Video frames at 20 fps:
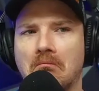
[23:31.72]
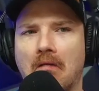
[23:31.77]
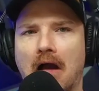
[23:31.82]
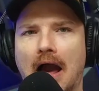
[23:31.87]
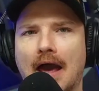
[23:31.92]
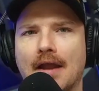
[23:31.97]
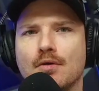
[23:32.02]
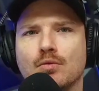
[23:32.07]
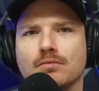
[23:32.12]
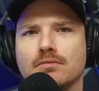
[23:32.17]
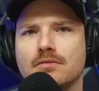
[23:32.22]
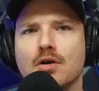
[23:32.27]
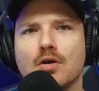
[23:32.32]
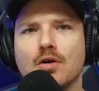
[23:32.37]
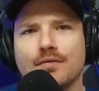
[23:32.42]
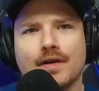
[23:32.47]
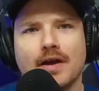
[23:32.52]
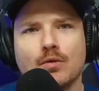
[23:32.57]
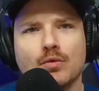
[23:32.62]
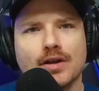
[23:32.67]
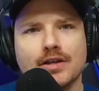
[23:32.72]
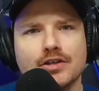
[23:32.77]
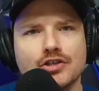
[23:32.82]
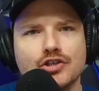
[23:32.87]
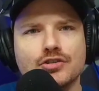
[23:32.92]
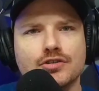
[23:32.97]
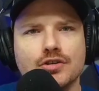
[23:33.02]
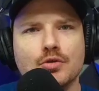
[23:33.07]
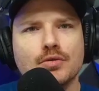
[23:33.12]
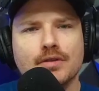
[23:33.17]
i don't know if i want to
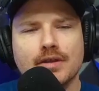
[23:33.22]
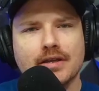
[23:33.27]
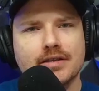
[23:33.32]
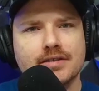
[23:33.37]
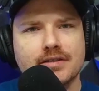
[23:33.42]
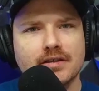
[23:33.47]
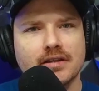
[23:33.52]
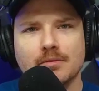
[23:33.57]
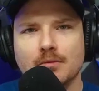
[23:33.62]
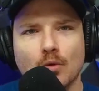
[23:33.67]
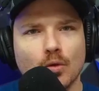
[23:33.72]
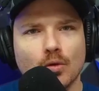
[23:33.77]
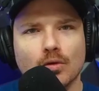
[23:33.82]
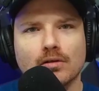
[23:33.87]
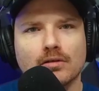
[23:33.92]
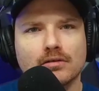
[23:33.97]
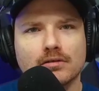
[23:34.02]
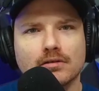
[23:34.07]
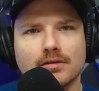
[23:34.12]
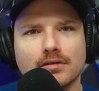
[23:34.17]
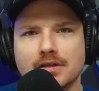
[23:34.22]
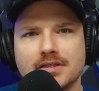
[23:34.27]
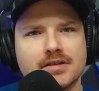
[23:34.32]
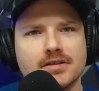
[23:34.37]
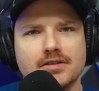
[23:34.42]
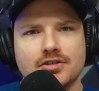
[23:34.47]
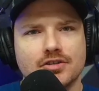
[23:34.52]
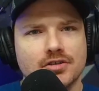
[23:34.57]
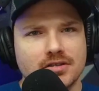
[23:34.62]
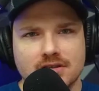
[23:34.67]
do this anymore this
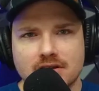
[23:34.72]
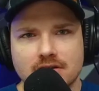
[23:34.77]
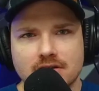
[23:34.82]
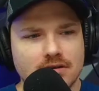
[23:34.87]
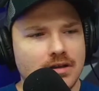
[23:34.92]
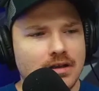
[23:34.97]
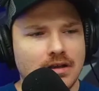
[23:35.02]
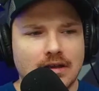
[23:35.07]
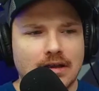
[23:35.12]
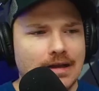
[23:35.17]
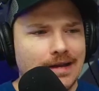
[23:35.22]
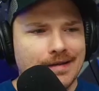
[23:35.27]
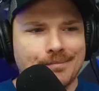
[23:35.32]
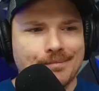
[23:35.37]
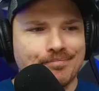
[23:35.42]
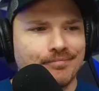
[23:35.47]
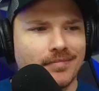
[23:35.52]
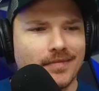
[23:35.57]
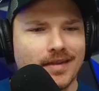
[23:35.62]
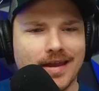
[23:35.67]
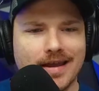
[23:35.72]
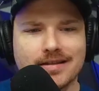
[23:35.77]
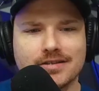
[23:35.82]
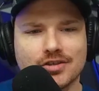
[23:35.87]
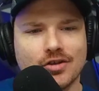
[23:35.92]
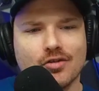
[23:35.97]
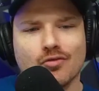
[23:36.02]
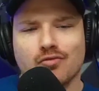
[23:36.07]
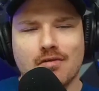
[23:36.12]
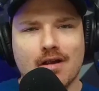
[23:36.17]
is just it's
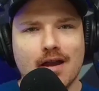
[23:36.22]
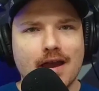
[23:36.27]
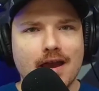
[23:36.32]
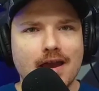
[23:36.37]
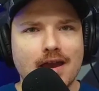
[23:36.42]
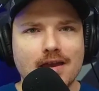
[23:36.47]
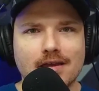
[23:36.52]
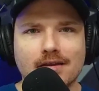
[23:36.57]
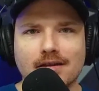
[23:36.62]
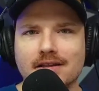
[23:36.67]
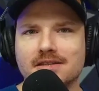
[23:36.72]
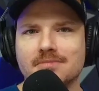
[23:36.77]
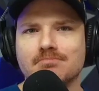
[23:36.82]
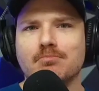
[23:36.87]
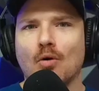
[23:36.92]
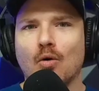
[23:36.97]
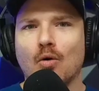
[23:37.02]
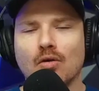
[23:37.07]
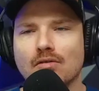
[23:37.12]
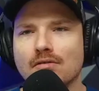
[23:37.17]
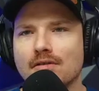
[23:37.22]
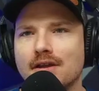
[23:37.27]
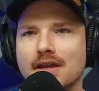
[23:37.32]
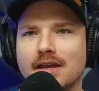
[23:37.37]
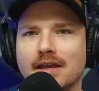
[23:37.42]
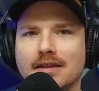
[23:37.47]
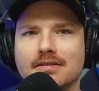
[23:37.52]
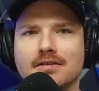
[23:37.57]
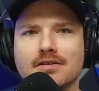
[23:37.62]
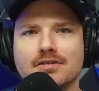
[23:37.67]
gray and it's
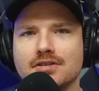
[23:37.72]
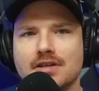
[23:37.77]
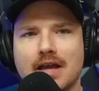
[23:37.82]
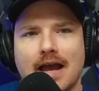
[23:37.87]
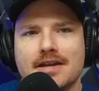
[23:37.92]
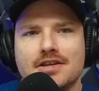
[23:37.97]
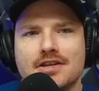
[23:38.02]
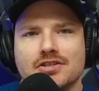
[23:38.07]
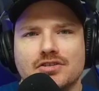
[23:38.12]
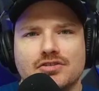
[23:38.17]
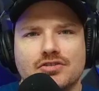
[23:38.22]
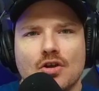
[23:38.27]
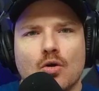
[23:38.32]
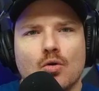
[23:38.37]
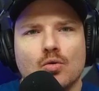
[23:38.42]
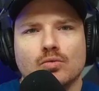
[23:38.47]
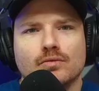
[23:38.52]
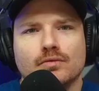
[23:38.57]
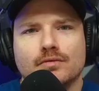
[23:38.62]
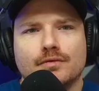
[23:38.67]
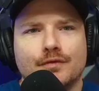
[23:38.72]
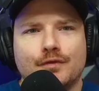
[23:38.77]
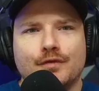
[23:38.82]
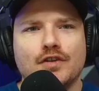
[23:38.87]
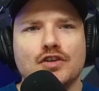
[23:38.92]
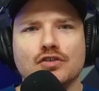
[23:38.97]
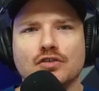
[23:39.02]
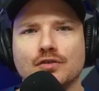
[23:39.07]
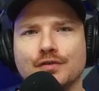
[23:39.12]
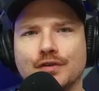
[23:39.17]
boring and there's i just don't
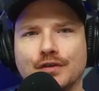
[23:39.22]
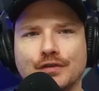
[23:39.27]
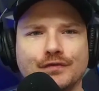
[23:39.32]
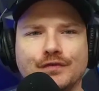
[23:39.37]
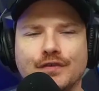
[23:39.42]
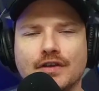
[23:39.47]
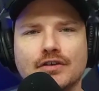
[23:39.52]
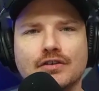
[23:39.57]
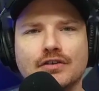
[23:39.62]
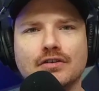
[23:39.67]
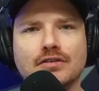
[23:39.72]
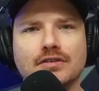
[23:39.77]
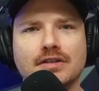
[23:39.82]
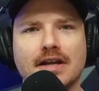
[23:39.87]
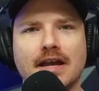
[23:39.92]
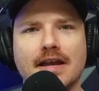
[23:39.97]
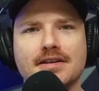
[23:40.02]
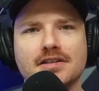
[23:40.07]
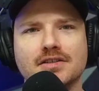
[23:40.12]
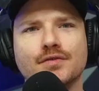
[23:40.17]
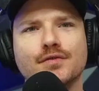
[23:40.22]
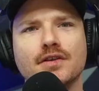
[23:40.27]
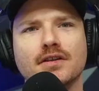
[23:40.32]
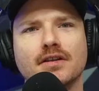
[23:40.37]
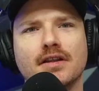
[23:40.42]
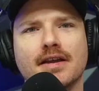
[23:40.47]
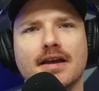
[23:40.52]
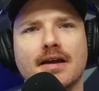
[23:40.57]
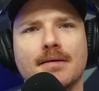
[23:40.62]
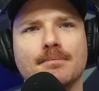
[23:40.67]
feel fulfilled and i just feel
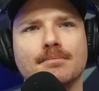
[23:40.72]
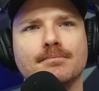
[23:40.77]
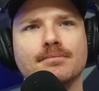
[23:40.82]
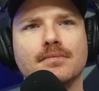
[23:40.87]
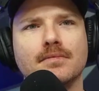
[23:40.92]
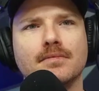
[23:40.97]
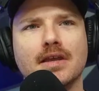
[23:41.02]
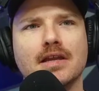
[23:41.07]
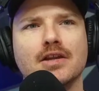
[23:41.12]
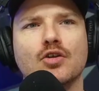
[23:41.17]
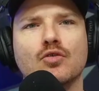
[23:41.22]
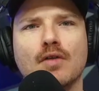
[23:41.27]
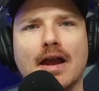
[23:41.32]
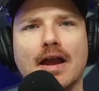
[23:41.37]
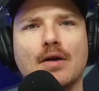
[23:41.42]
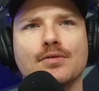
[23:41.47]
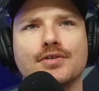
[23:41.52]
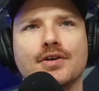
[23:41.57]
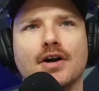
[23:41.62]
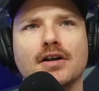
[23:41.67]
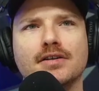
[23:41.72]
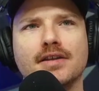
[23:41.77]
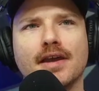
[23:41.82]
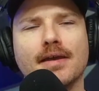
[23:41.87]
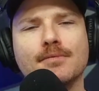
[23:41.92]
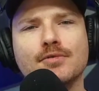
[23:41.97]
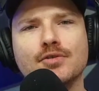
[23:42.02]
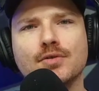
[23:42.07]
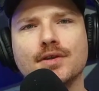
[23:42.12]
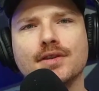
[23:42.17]
like i'm in groundhog day
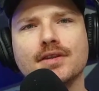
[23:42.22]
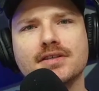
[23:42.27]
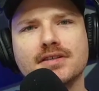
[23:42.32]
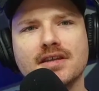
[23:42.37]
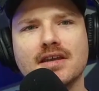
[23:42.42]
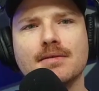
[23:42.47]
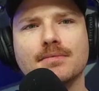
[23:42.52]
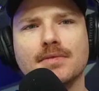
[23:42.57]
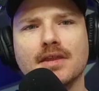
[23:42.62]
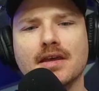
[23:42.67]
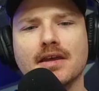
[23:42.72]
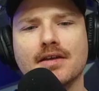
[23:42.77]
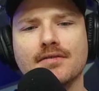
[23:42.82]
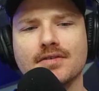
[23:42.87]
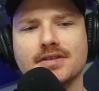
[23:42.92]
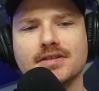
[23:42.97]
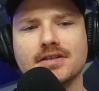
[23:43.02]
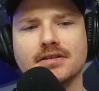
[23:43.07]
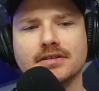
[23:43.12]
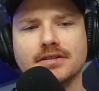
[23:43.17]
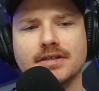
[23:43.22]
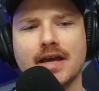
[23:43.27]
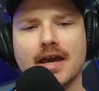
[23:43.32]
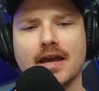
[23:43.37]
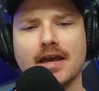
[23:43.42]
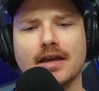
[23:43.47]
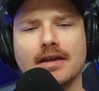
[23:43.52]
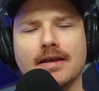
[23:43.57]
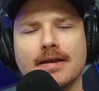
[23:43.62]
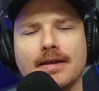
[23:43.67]
i'm doing the same thing every single day